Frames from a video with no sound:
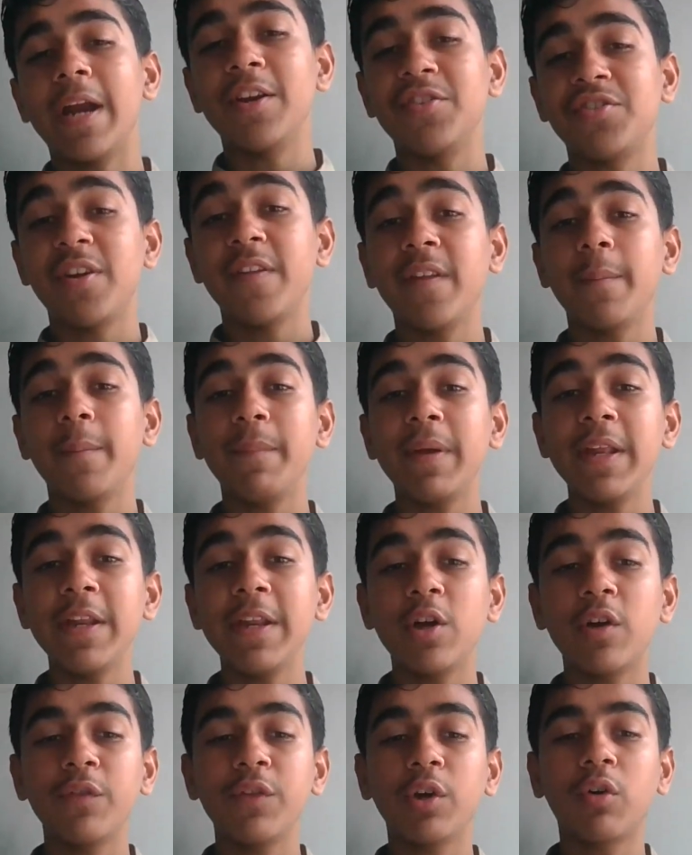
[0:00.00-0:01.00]
understanding the
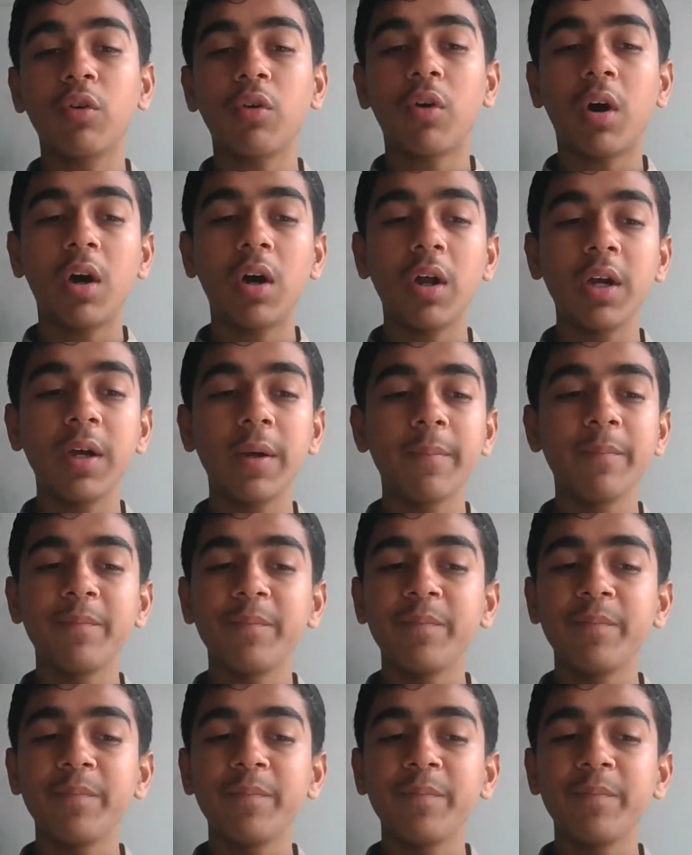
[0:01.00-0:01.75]
meaning of the Quran.